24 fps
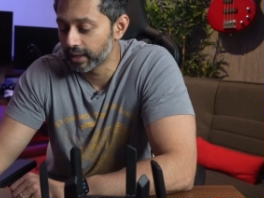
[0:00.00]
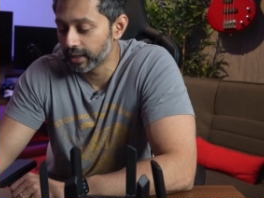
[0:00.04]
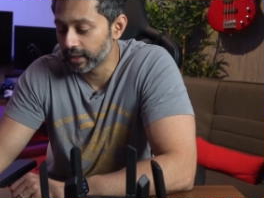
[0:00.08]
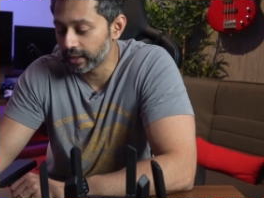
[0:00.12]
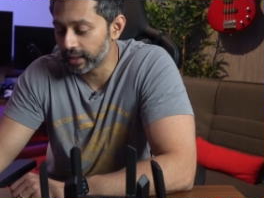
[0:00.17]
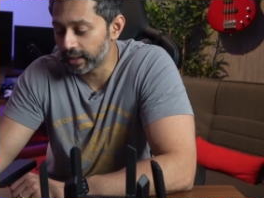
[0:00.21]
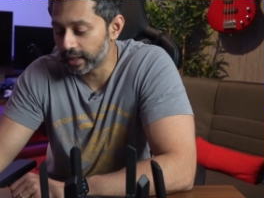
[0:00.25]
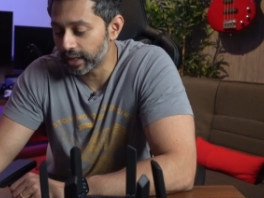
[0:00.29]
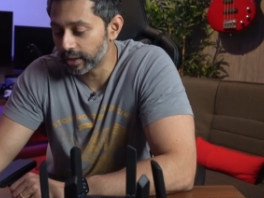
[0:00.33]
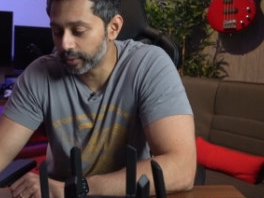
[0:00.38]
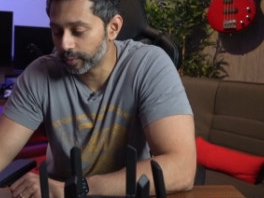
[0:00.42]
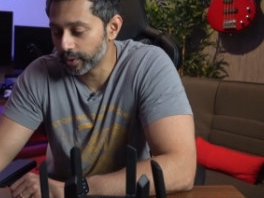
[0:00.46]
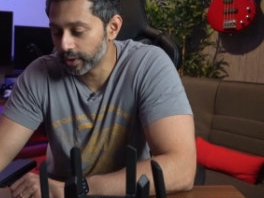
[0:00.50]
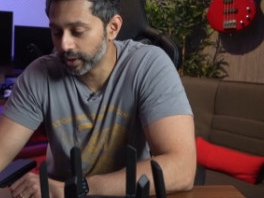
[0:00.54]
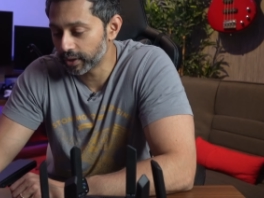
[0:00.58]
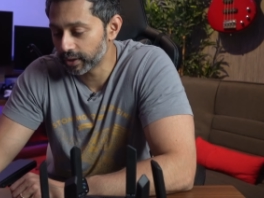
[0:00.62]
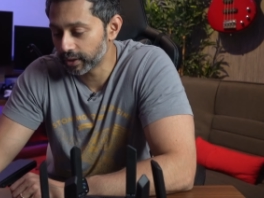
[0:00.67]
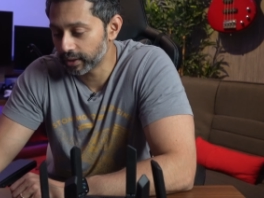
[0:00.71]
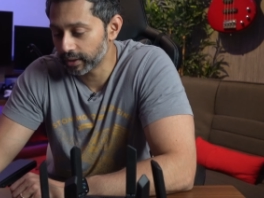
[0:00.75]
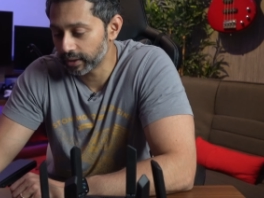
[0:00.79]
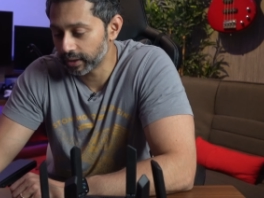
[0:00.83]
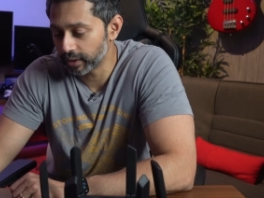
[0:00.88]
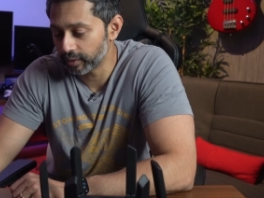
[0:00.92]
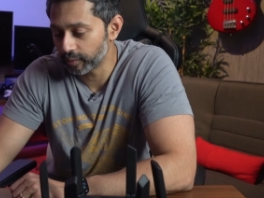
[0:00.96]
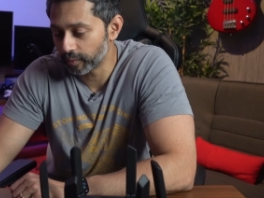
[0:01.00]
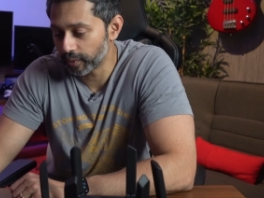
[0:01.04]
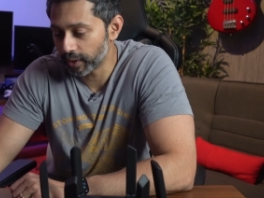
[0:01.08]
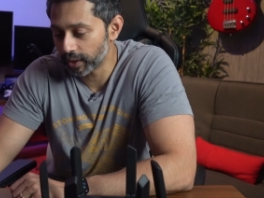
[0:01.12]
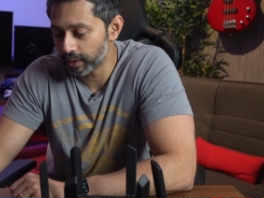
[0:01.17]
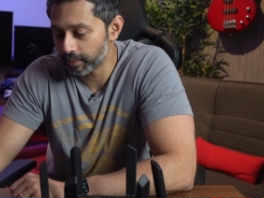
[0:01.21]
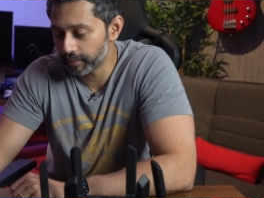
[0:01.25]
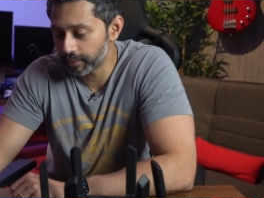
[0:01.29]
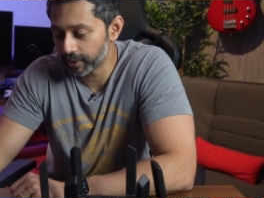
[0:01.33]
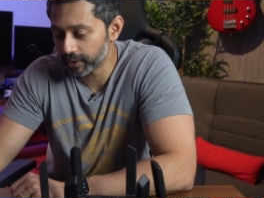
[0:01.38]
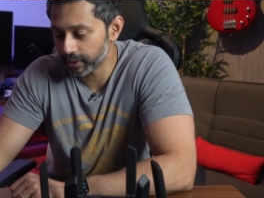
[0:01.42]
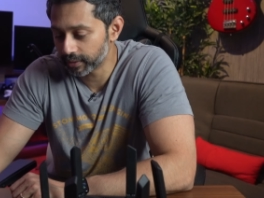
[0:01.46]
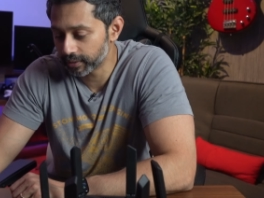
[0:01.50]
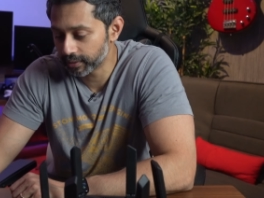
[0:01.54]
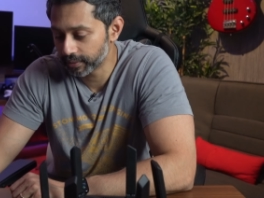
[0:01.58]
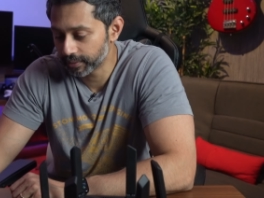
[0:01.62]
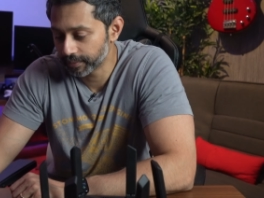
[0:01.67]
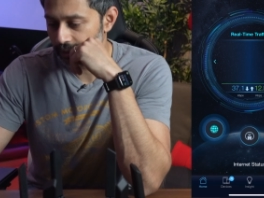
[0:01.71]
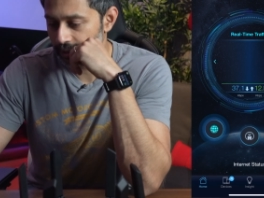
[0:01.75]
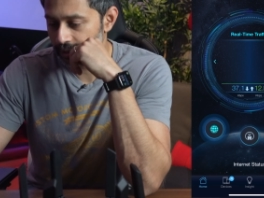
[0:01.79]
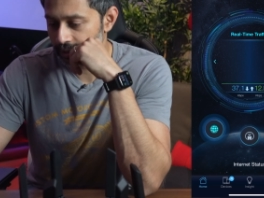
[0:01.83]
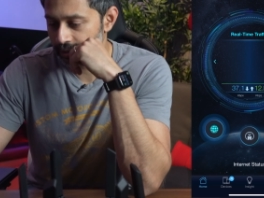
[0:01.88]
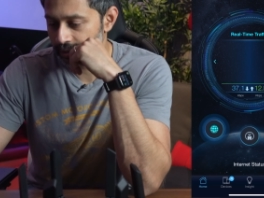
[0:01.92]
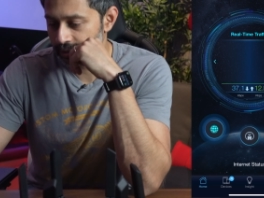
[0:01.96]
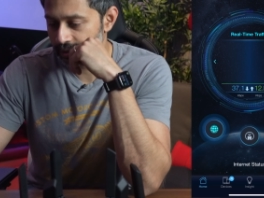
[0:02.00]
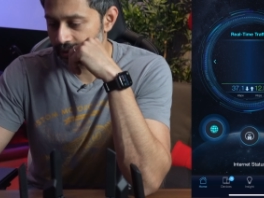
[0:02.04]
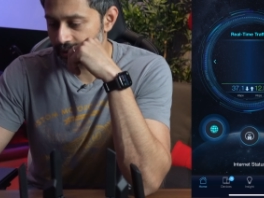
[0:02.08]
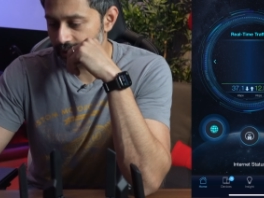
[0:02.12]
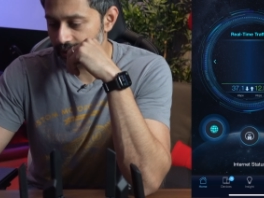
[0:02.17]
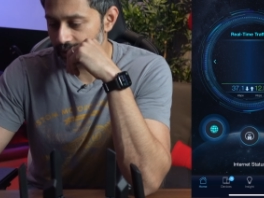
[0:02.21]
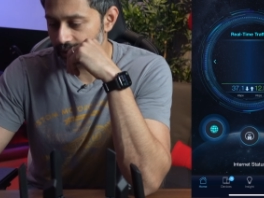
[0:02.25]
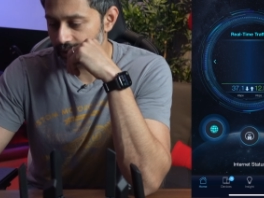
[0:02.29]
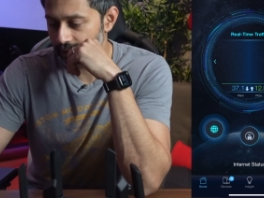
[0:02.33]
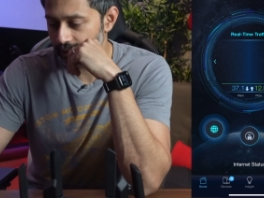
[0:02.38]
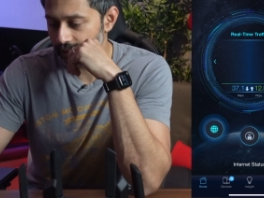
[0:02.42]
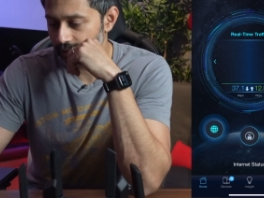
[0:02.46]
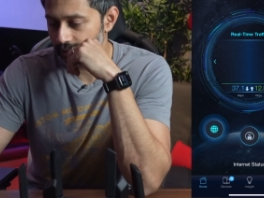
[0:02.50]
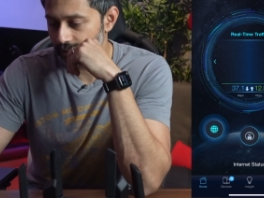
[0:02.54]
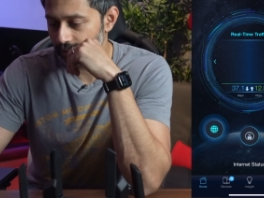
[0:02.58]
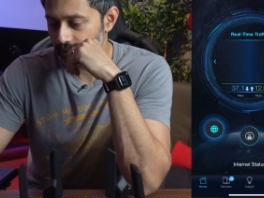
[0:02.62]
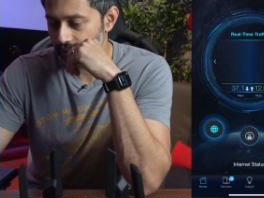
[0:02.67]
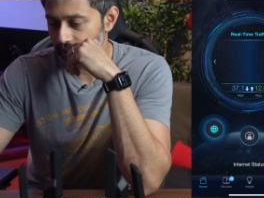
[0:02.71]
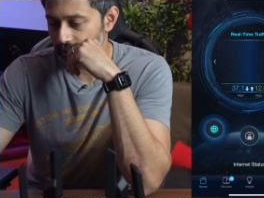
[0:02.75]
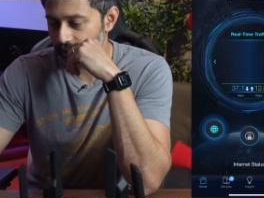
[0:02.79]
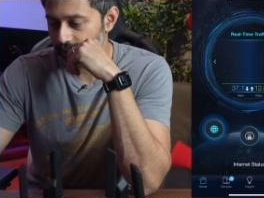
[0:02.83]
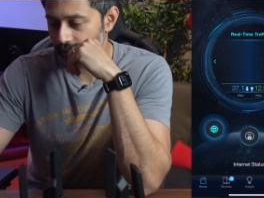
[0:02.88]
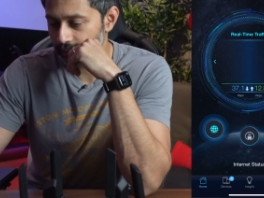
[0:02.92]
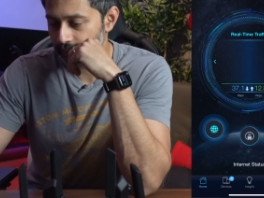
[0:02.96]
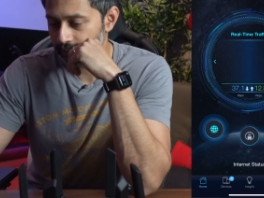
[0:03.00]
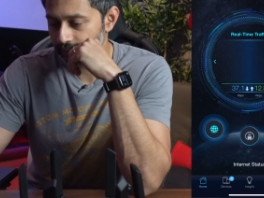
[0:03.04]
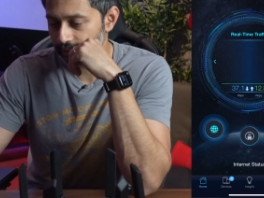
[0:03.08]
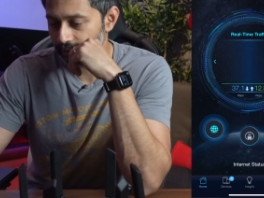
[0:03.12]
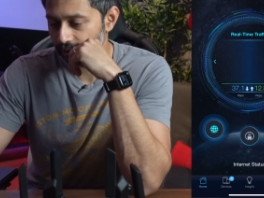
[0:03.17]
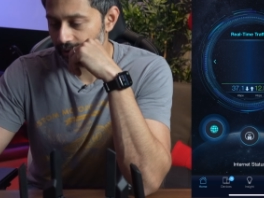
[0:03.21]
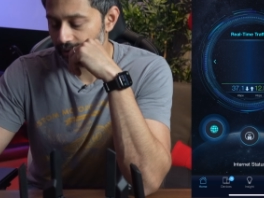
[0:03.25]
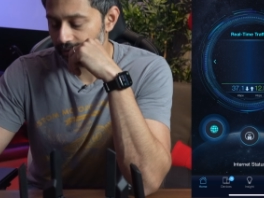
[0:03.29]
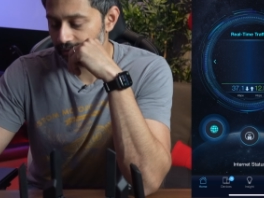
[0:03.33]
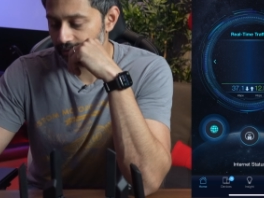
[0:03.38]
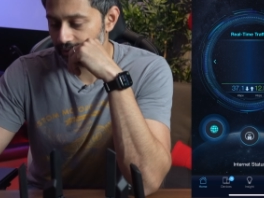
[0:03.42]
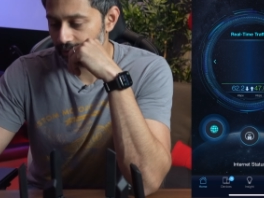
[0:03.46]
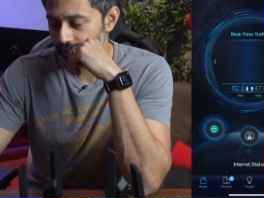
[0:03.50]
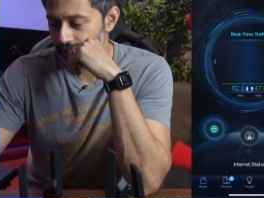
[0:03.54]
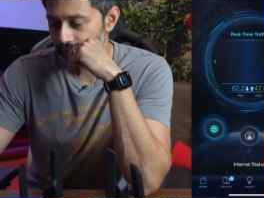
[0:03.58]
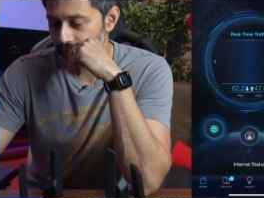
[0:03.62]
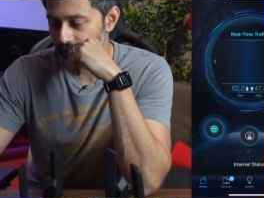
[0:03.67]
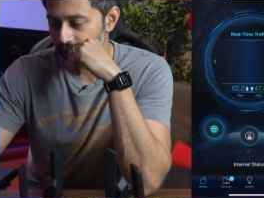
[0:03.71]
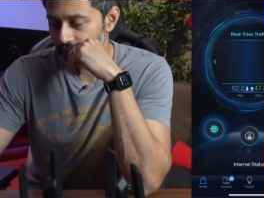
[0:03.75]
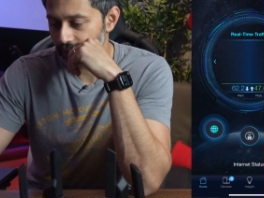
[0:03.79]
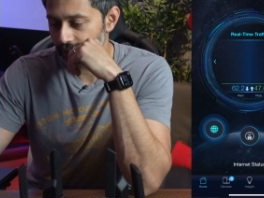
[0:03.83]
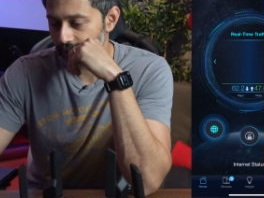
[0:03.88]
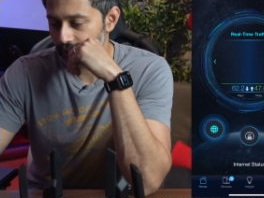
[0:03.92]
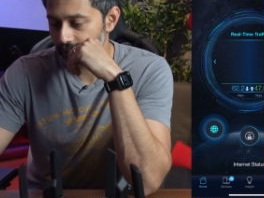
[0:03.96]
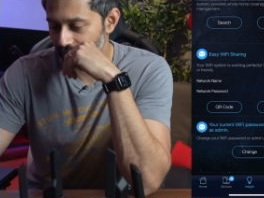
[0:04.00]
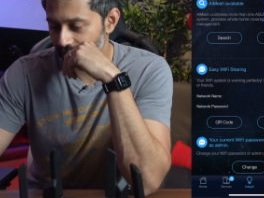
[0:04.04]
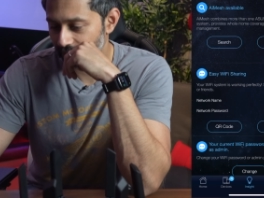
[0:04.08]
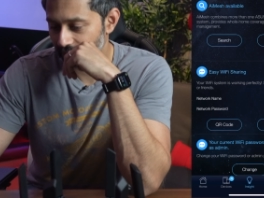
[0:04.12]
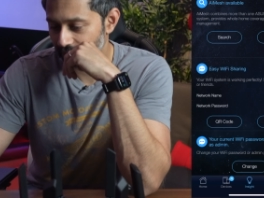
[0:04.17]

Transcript: network environment. You can see the real-time traffic over here.